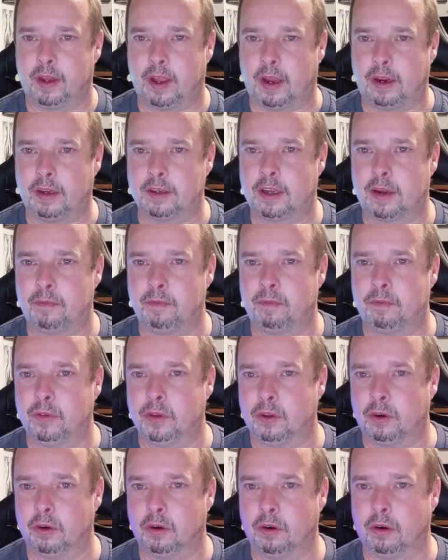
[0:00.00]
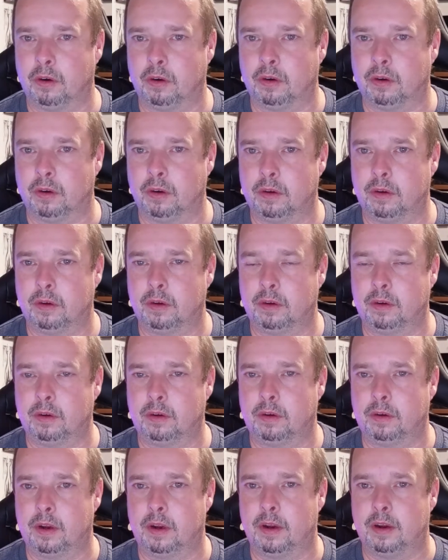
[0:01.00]
I guess I've learned
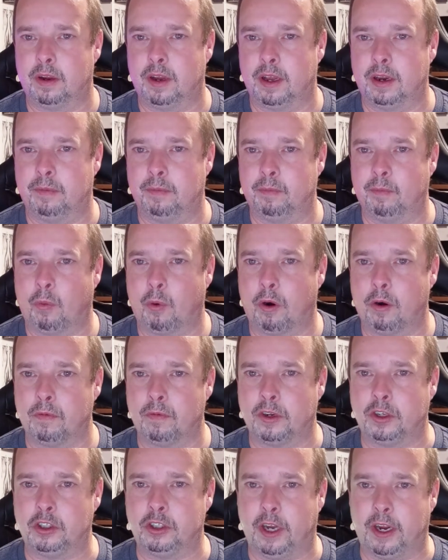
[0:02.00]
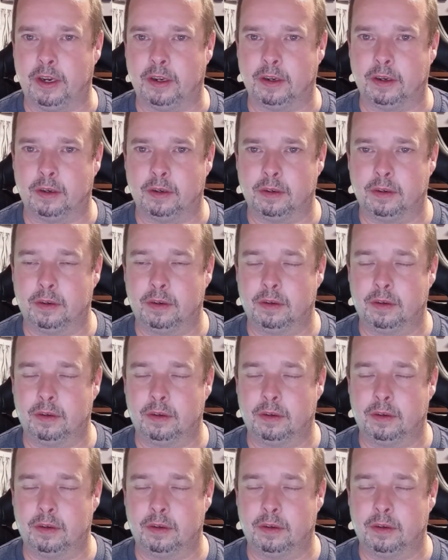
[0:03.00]
in more of a jaded